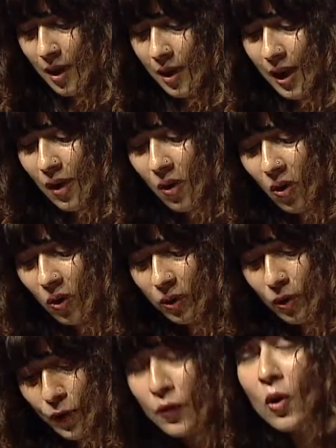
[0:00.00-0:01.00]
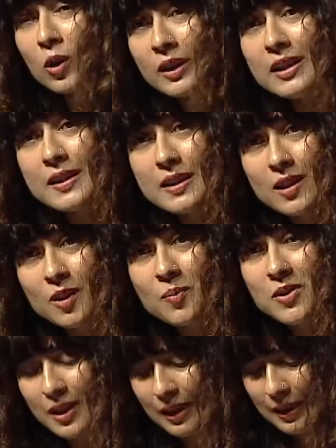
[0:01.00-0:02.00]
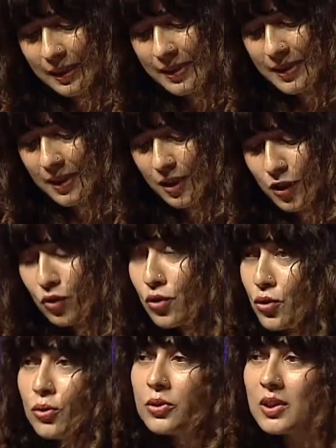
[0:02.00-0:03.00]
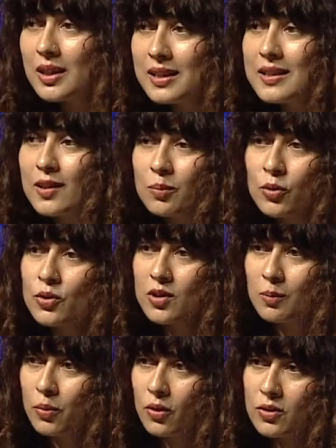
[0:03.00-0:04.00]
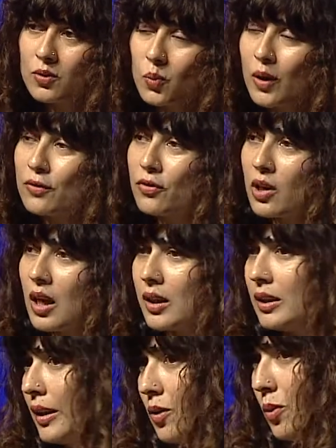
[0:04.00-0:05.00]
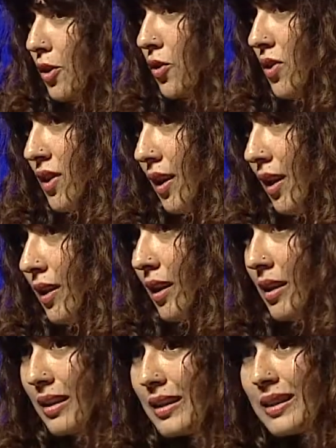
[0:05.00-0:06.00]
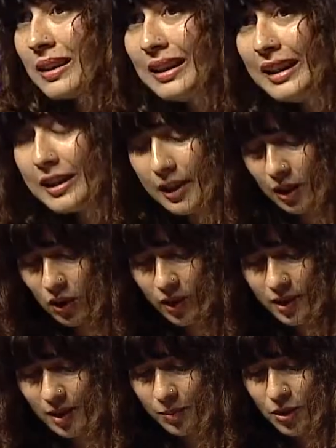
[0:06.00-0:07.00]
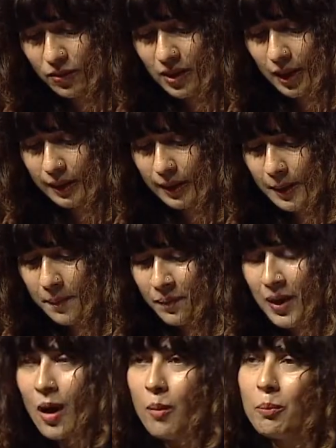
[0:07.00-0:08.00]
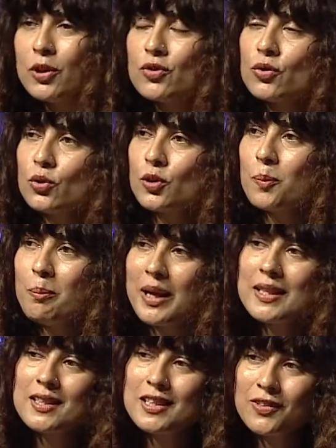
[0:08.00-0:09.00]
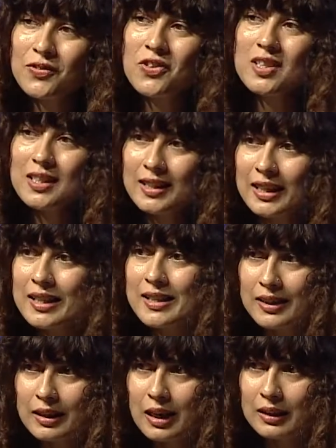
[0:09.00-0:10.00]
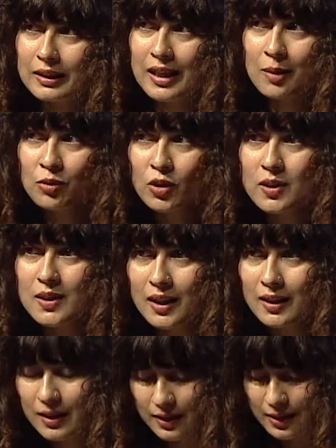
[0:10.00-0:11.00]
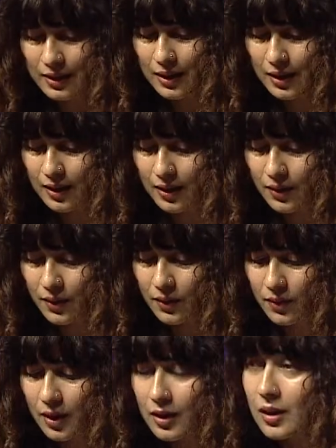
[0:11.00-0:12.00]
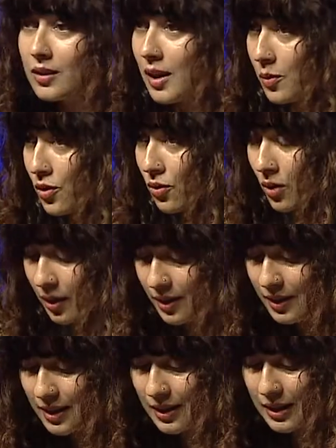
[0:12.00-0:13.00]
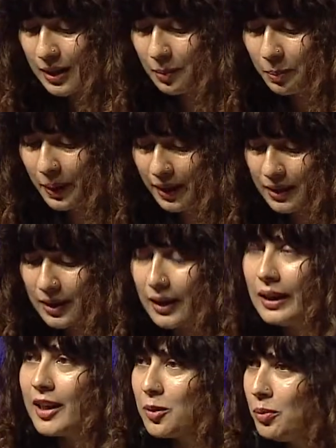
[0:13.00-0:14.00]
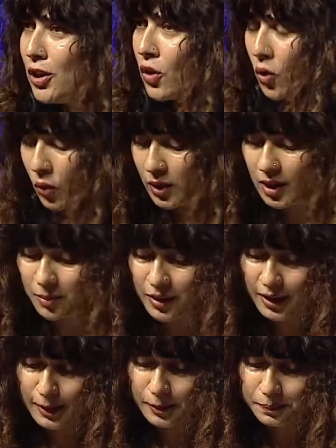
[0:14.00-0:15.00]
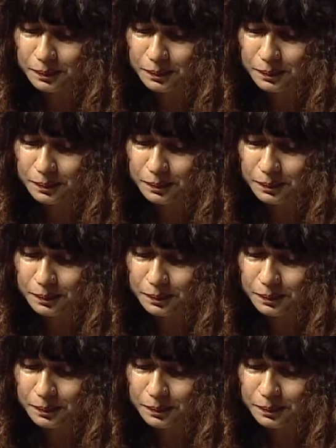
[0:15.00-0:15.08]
Now, of all these terms that I listed, truth is the most important one for Gandhi, and we could say that it is the leading concept of Gandhi. But truth meant different things in Gandhi. I'm not saying that there was no consistency, but let me quote him here.